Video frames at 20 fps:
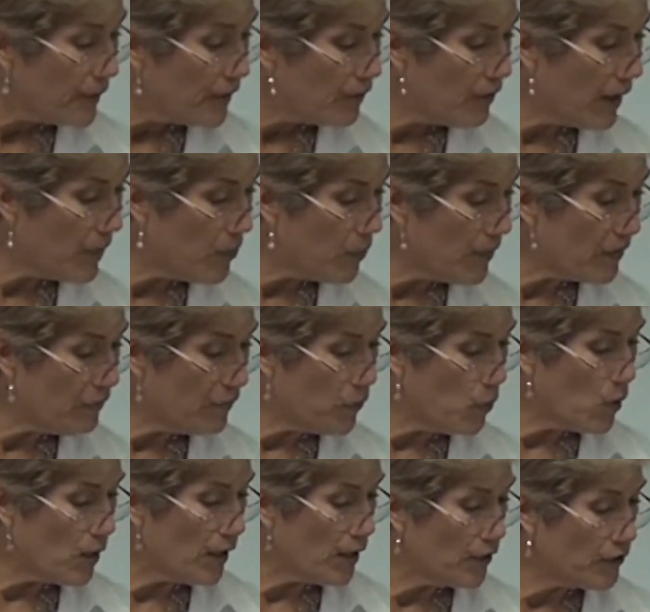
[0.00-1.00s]

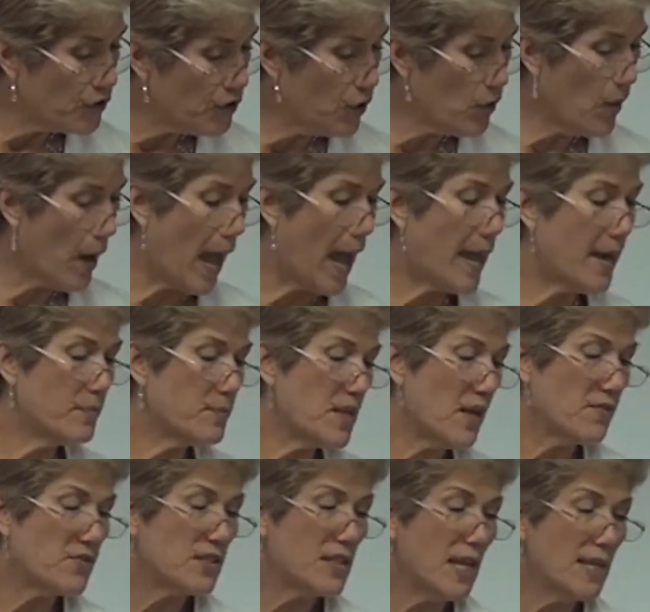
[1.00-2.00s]
5.4, two atoms
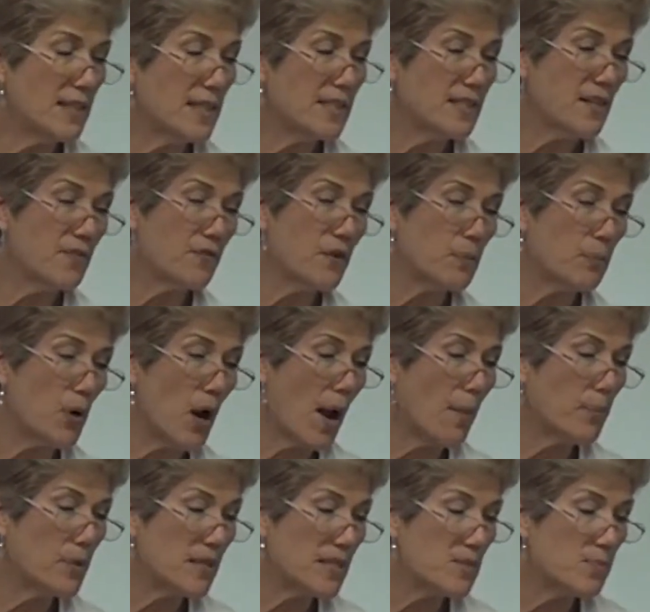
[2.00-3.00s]
have slightly different
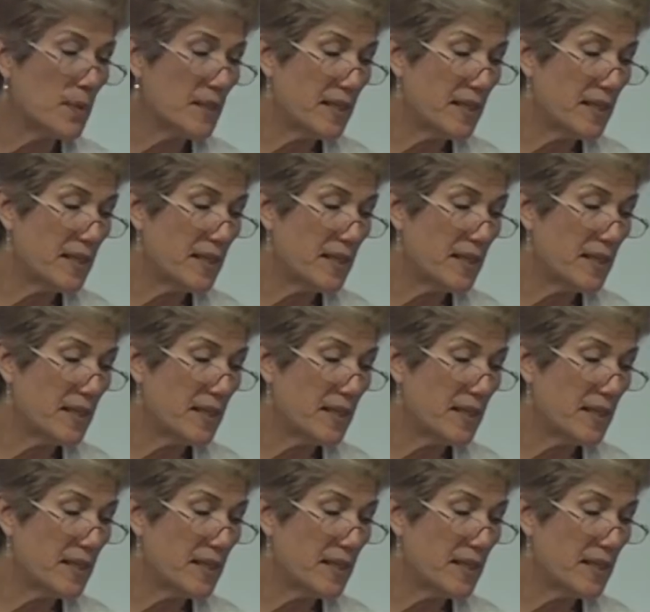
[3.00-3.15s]
properties,